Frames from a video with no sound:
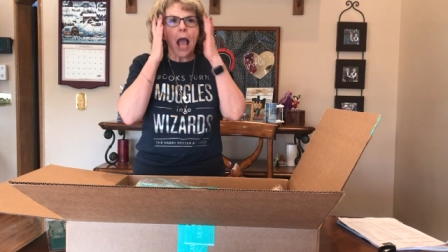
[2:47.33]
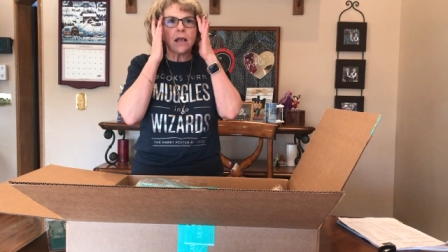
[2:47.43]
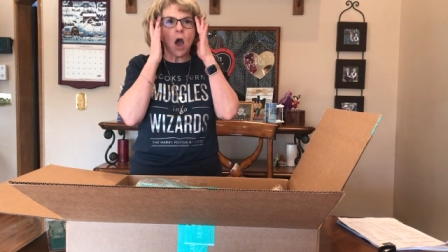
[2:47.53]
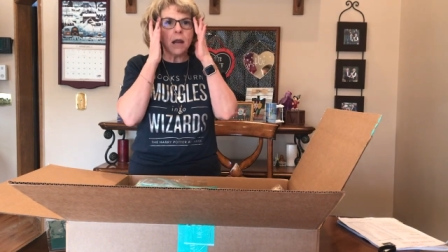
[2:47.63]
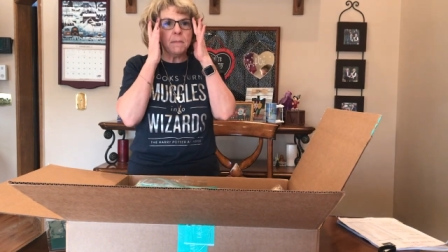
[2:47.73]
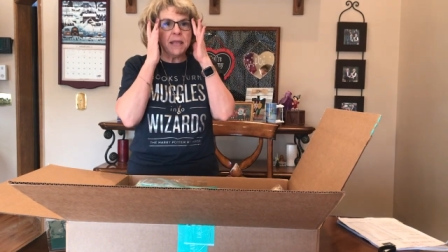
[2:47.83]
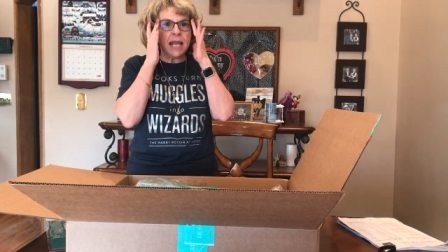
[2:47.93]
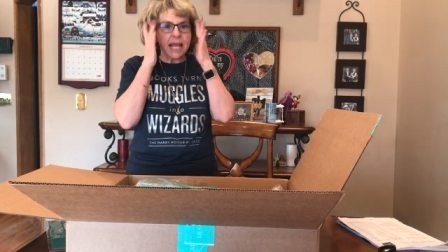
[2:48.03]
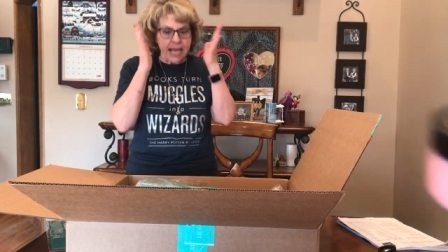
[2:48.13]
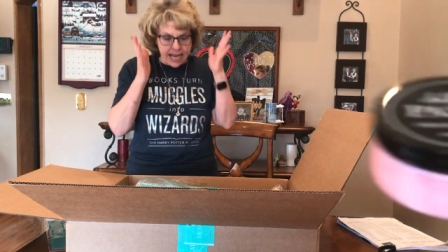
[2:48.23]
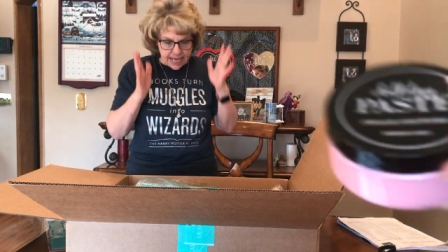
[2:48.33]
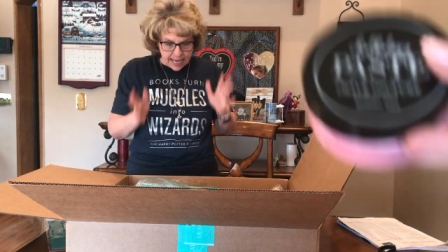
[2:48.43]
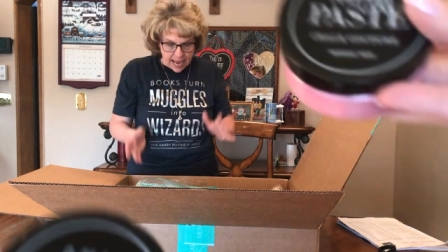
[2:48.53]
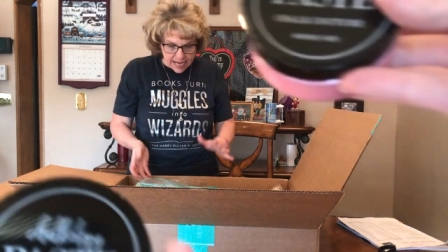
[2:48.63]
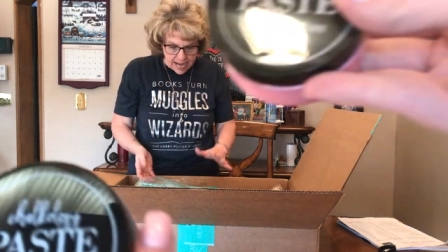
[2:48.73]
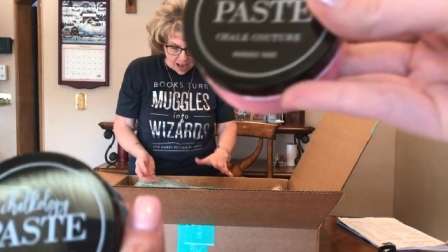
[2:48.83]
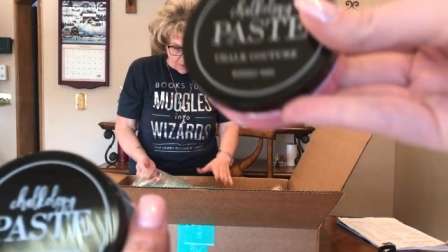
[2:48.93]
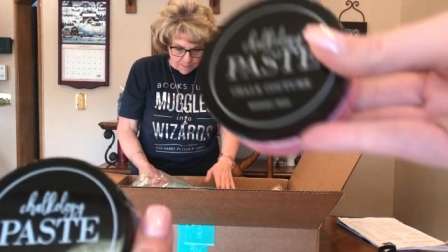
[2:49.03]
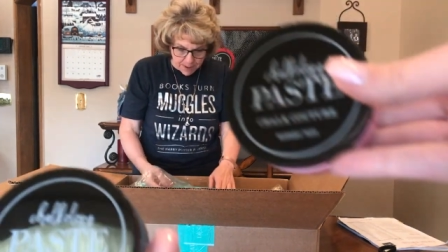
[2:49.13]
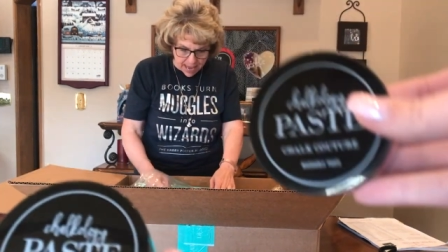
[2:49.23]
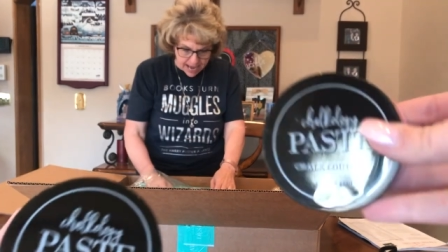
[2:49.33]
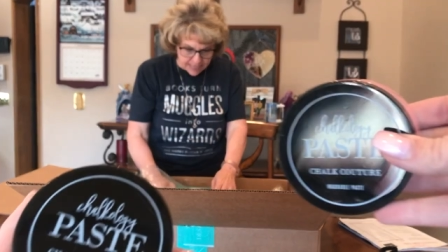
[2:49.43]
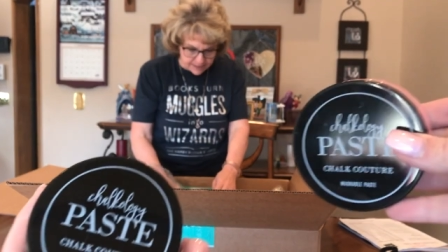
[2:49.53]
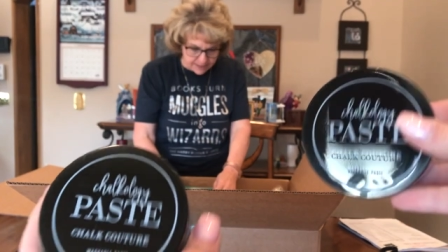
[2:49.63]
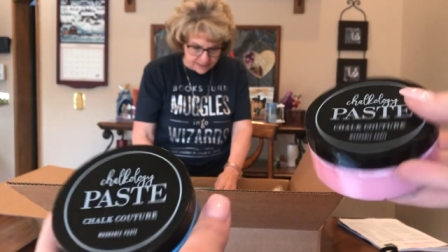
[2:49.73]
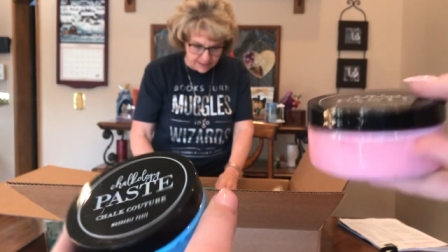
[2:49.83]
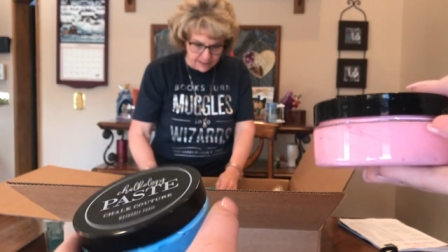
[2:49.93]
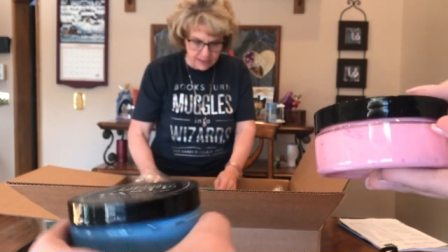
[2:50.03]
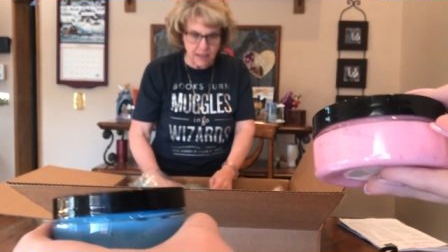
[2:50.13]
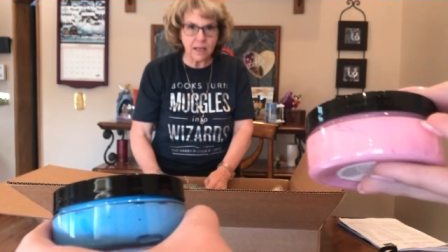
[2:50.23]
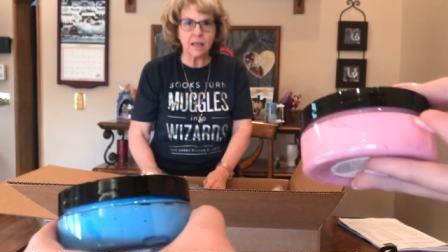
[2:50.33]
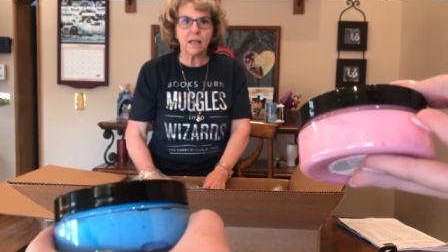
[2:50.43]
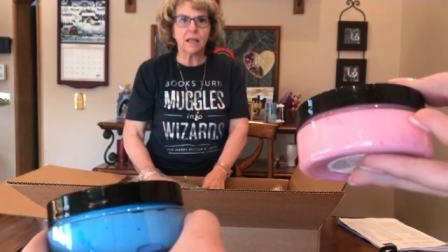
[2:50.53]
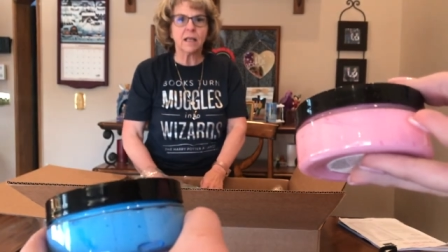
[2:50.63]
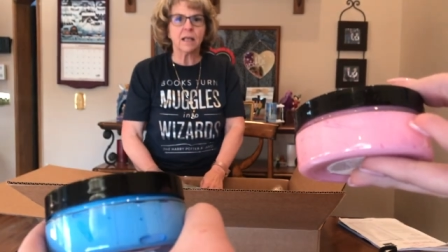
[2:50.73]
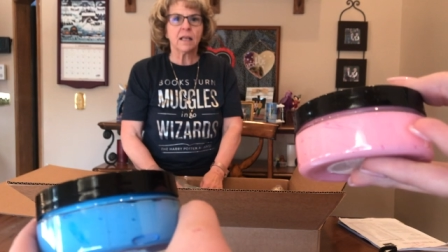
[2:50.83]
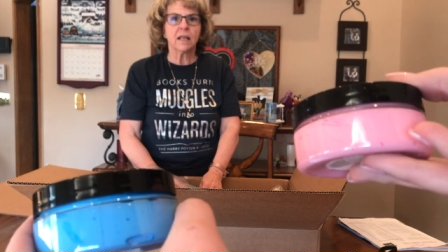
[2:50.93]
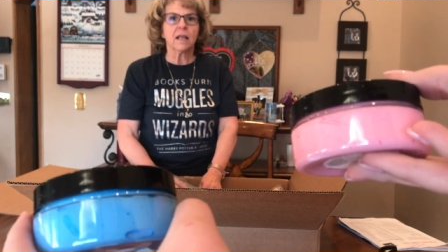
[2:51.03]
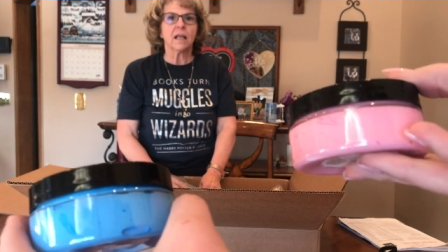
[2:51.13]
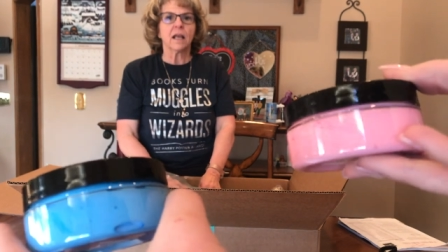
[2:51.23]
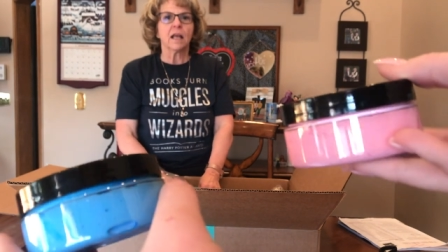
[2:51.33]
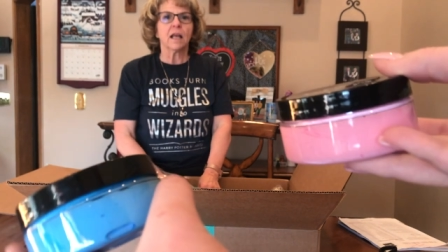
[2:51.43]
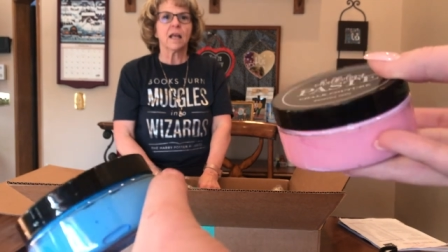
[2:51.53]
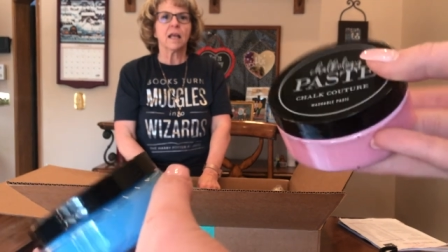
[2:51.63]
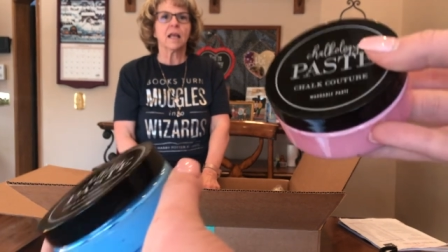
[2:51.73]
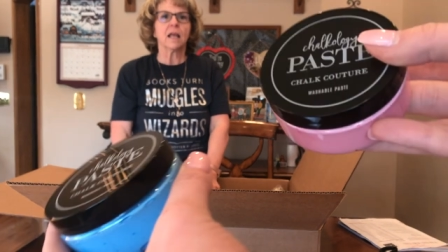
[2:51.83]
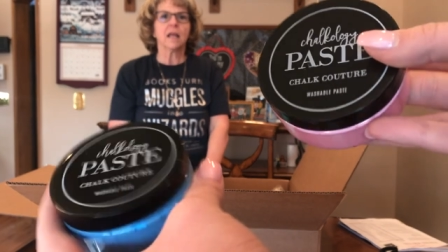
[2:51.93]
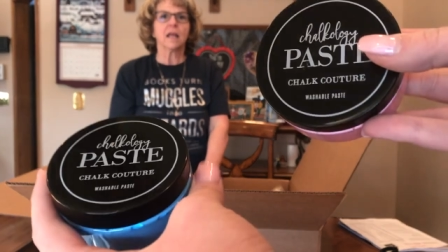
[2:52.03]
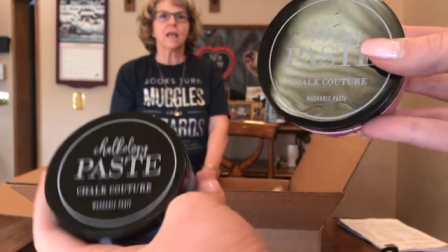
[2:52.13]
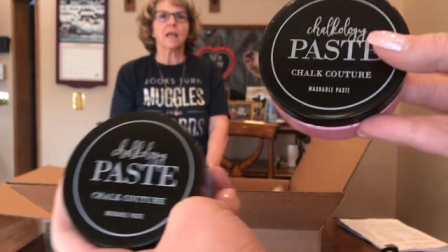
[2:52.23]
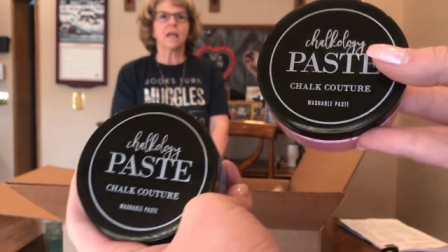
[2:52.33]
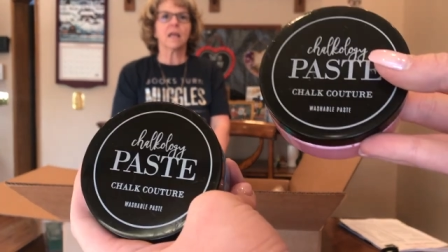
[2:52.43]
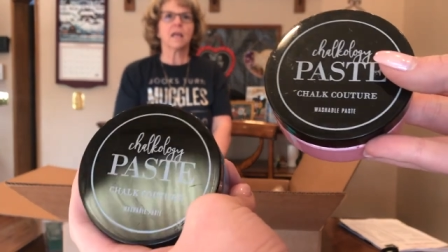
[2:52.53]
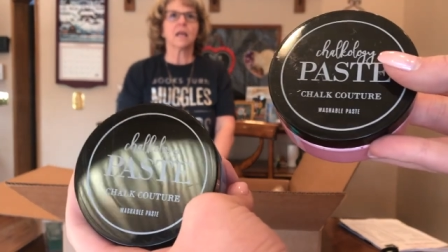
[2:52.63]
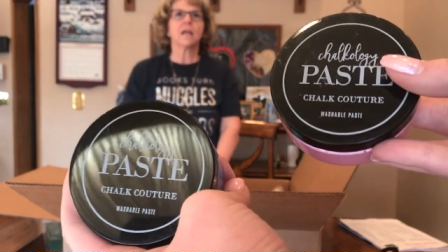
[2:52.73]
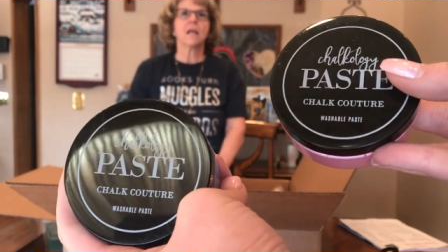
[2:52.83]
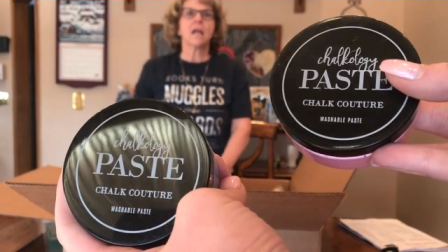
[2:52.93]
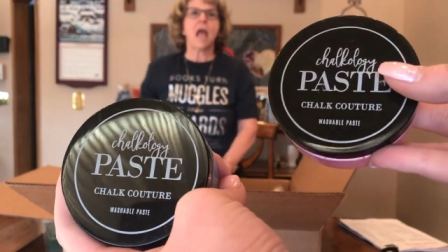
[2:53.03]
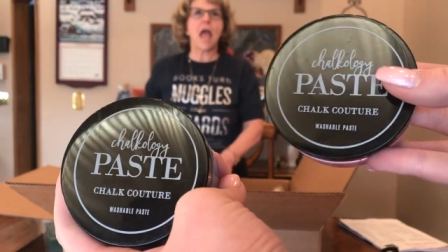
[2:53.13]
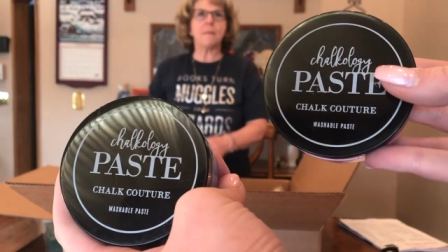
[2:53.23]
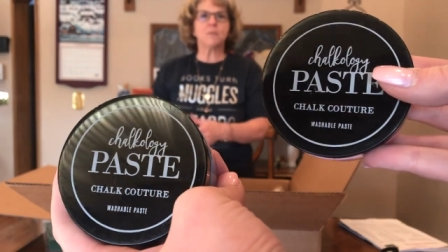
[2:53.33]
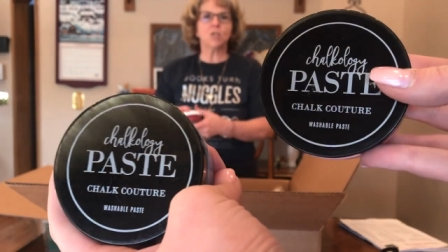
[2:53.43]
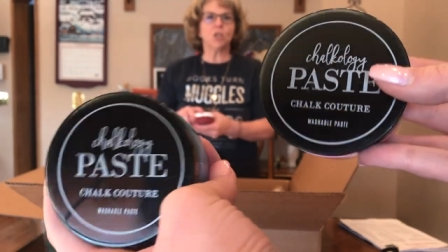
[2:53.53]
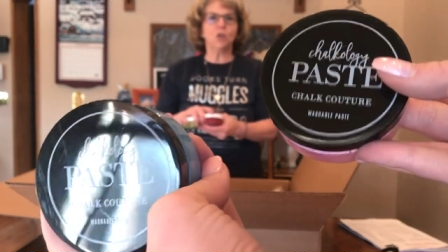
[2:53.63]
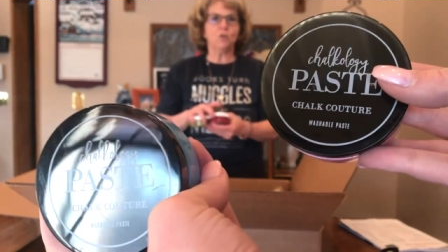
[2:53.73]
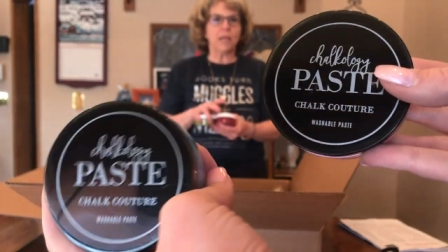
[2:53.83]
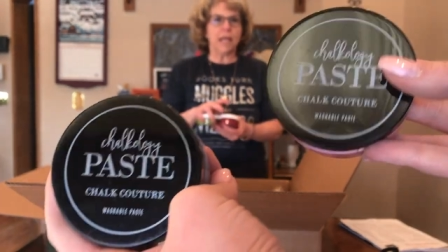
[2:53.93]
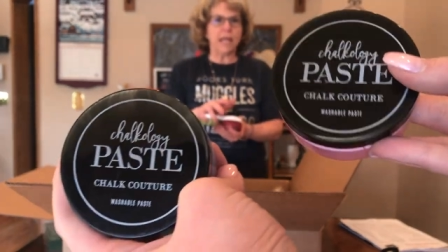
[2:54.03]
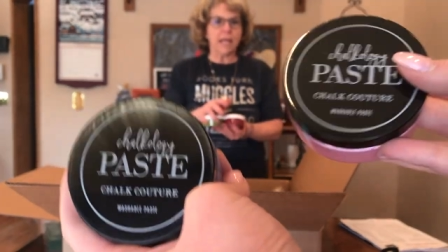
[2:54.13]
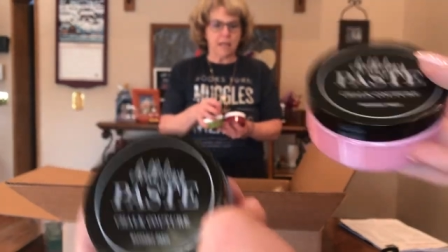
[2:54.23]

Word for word: Now I got too. them That's in the nice. Ink, and These now are my the colors. They just spring, baby boy, baby girl. Absolutely.